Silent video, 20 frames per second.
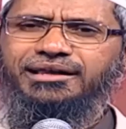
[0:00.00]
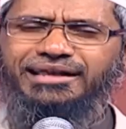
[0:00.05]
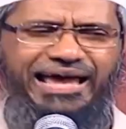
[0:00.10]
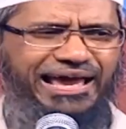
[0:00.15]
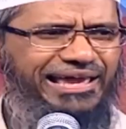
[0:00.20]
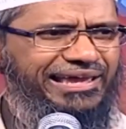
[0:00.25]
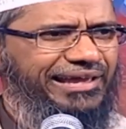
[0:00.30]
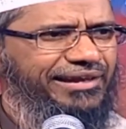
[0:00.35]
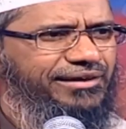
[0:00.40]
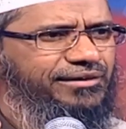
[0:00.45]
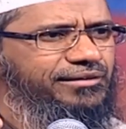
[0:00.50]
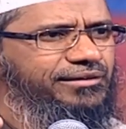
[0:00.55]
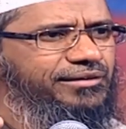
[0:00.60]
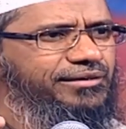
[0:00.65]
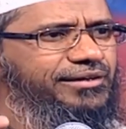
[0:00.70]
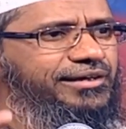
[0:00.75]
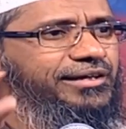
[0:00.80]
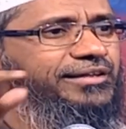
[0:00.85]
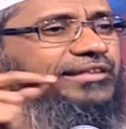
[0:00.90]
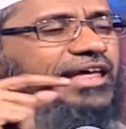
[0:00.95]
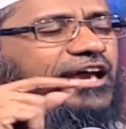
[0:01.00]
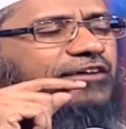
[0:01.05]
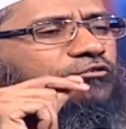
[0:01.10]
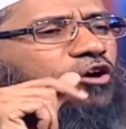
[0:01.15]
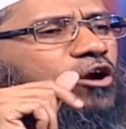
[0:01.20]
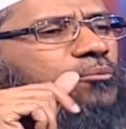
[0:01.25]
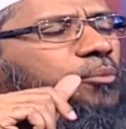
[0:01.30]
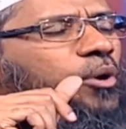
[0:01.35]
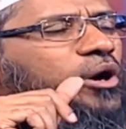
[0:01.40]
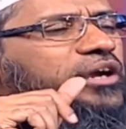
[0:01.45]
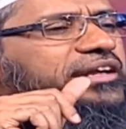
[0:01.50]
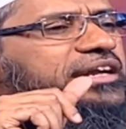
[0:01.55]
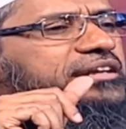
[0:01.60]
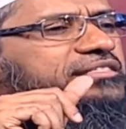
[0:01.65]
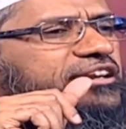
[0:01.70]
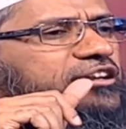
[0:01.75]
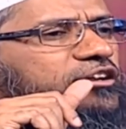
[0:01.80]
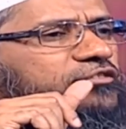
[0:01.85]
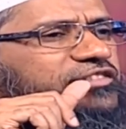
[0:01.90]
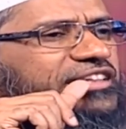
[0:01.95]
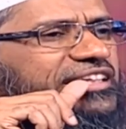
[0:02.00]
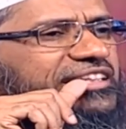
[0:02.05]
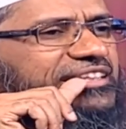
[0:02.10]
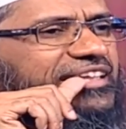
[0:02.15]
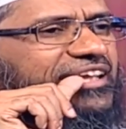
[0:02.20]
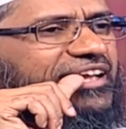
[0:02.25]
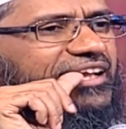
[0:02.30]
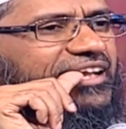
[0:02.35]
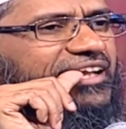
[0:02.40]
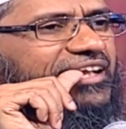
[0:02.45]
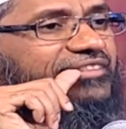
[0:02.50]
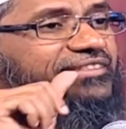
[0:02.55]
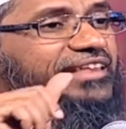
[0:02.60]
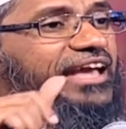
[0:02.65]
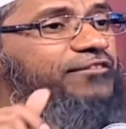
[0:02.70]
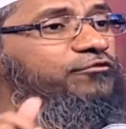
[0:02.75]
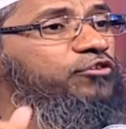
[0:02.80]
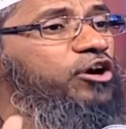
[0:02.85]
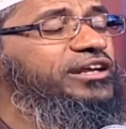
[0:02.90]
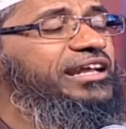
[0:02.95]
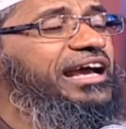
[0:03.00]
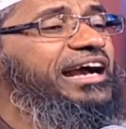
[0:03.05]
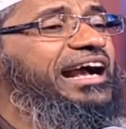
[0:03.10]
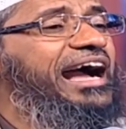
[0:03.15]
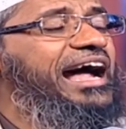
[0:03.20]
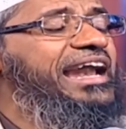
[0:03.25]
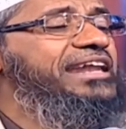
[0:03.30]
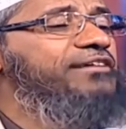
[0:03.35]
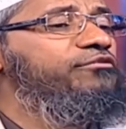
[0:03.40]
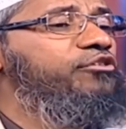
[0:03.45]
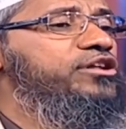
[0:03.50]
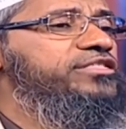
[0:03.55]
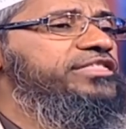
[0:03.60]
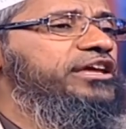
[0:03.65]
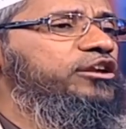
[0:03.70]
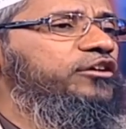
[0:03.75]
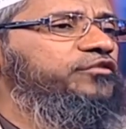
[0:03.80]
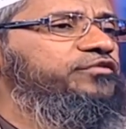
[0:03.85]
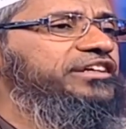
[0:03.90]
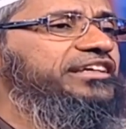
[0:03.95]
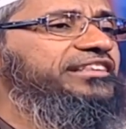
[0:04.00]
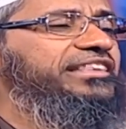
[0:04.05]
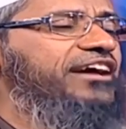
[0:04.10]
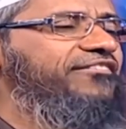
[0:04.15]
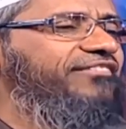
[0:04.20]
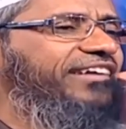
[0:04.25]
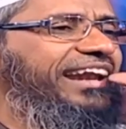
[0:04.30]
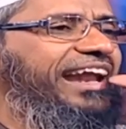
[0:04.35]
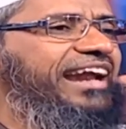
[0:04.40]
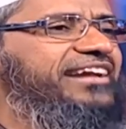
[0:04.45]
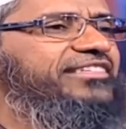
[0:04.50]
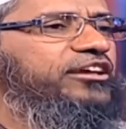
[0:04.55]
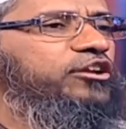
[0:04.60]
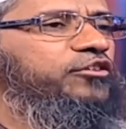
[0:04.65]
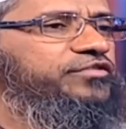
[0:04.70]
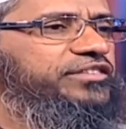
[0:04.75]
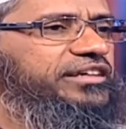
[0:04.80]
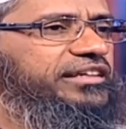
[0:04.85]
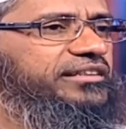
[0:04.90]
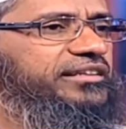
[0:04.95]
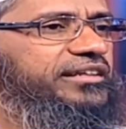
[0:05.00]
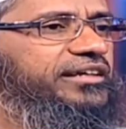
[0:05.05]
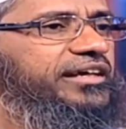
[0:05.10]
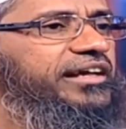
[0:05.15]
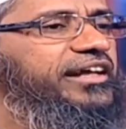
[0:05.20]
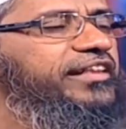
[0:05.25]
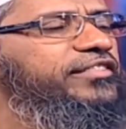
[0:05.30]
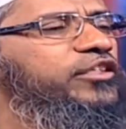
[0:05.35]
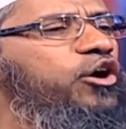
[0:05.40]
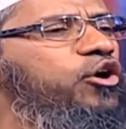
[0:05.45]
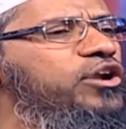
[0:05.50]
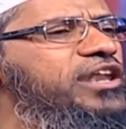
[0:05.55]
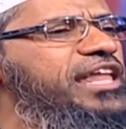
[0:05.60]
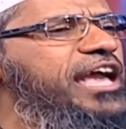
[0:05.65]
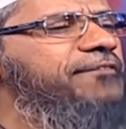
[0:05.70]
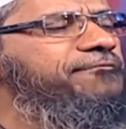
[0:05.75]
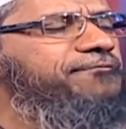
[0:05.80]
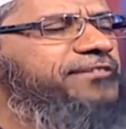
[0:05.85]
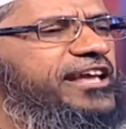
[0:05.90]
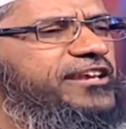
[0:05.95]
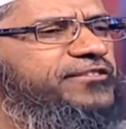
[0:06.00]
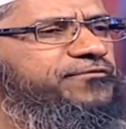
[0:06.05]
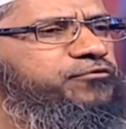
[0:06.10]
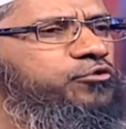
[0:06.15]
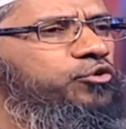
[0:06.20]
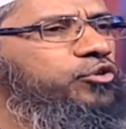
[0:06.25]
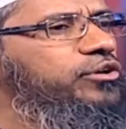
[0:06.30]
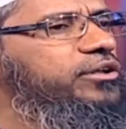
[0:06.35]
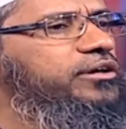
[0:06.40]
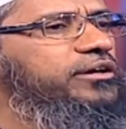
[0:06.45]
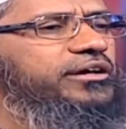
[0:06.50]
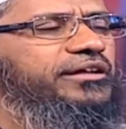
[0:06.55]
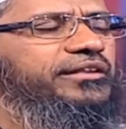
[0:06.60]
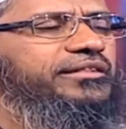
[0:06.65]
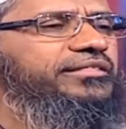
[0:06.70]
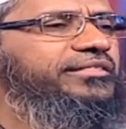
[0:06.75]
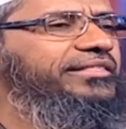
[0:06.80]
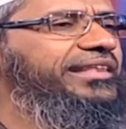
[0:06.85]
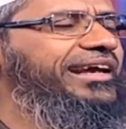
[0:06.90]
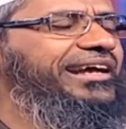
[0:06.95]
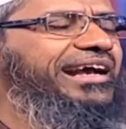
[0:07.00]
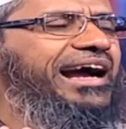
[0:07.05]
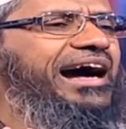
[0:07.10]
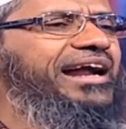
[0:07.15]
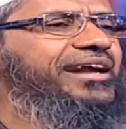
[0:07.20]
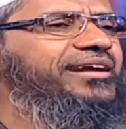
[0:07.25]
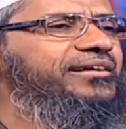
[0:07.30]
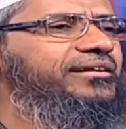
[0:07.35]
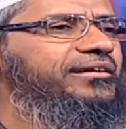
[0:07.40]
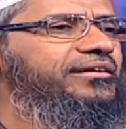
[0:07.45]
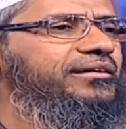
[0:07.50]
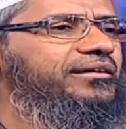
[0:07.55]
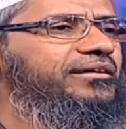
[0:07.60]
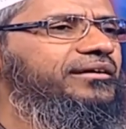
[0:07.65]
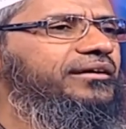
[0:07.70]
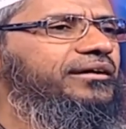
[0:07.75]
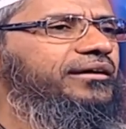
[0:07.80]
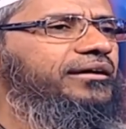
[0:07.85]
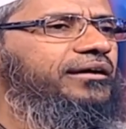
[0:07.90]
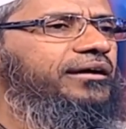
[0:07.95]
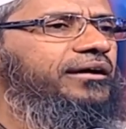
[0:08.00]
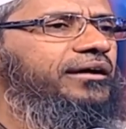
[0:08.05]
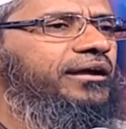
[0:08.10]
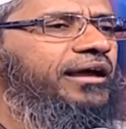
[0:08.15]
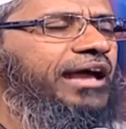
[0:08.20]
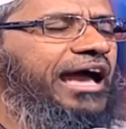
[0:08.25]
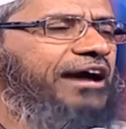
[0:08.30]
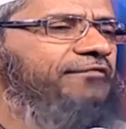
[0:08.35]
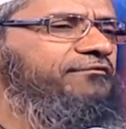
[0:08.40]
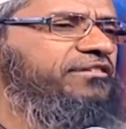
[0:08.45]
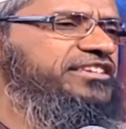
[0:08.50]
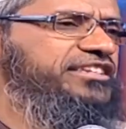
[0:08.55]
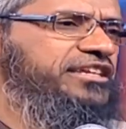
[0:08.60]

lion, they have got pointed set of teeth. They have got a carnivorous set of teeth. They have canine set of teeth. They only have flesh food. They can't have